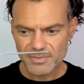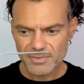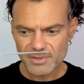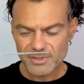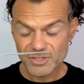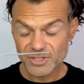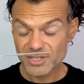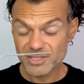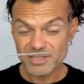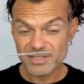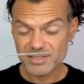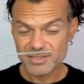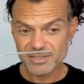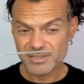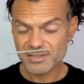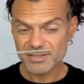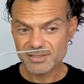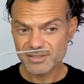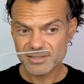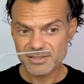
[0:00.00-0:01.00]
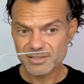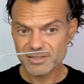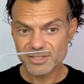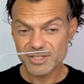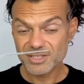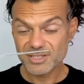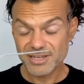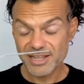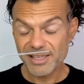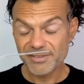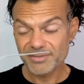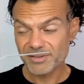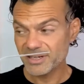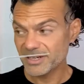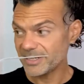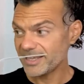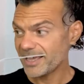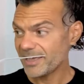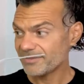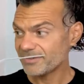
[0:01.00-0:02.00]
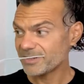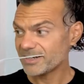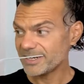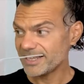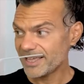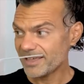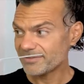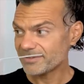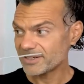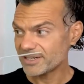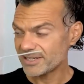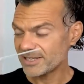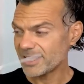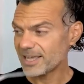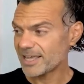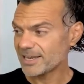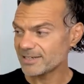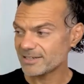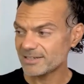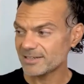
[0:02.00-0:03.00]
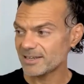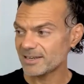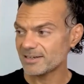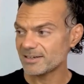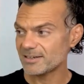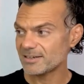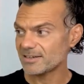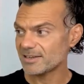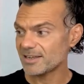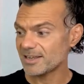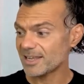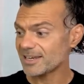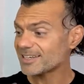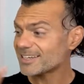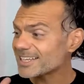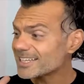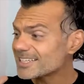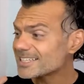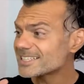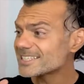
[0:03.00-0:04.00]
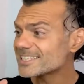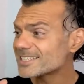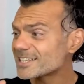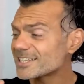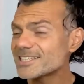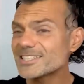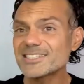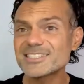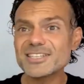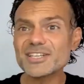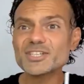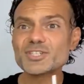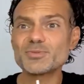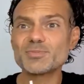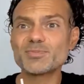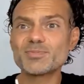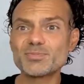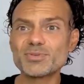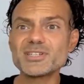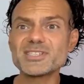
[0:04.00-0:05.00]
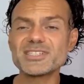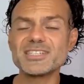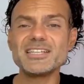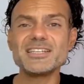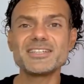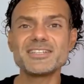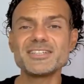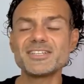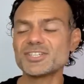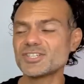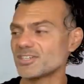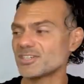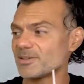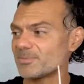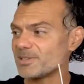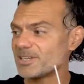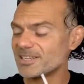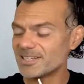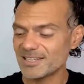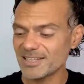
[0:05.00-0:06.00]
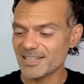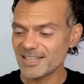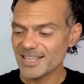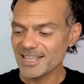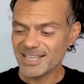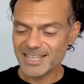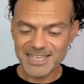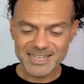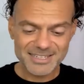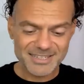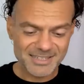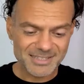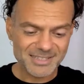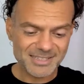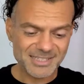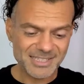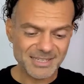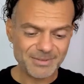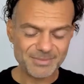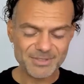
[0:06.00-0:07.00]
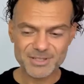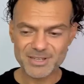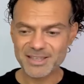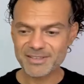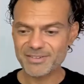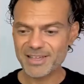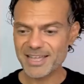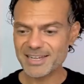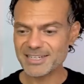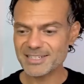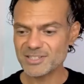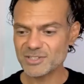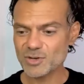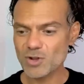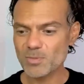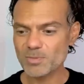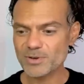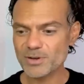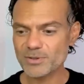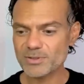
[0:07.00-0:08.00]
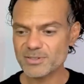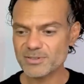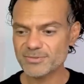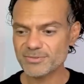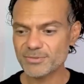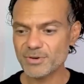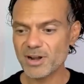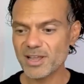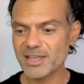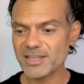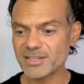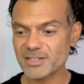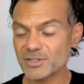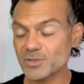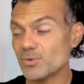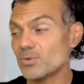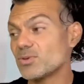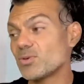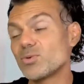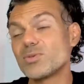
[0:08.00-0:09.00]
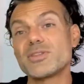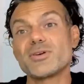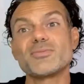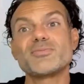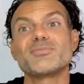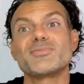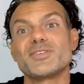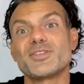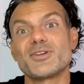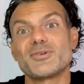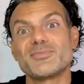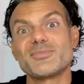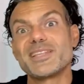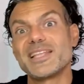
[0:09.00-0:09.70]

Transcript: just just heavenly, heavenly, heavenly, and and and in in such pristine condition. I mean, it, it doesn't seem to have had its top notes fried at all. Although you know,